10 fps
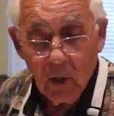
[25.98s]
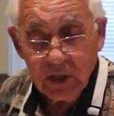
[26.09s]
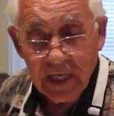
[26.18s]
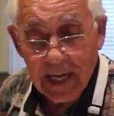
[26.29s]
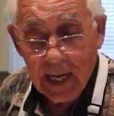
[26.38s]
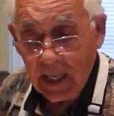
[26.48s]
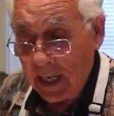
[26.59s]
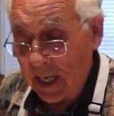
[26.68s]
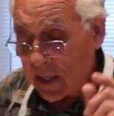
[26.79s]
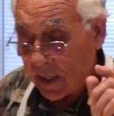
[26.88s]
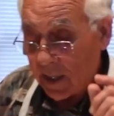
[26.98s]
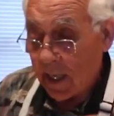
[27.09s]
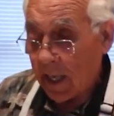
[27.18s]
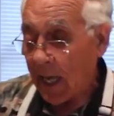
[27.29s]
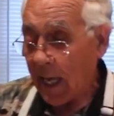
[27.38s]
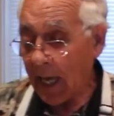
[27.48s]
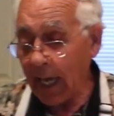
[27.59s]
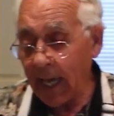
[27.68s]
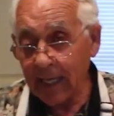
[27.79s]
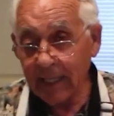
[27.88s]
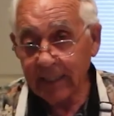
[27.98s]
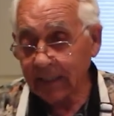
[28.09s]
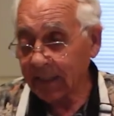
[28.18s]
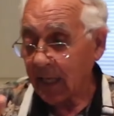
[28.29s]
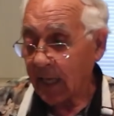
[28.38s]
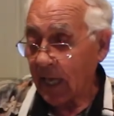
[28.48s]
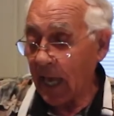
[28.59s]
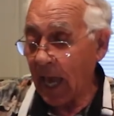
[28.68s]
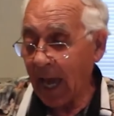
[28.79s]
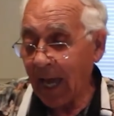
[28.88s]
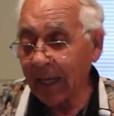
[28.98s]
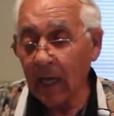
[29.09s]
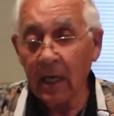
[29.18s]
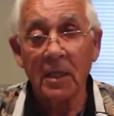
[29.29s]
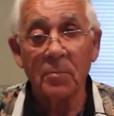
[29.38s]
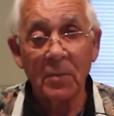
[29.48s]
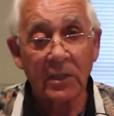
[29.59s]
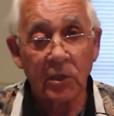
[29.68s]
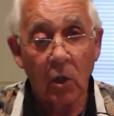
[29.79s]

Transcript: mozzarella, eggs, and I got the meat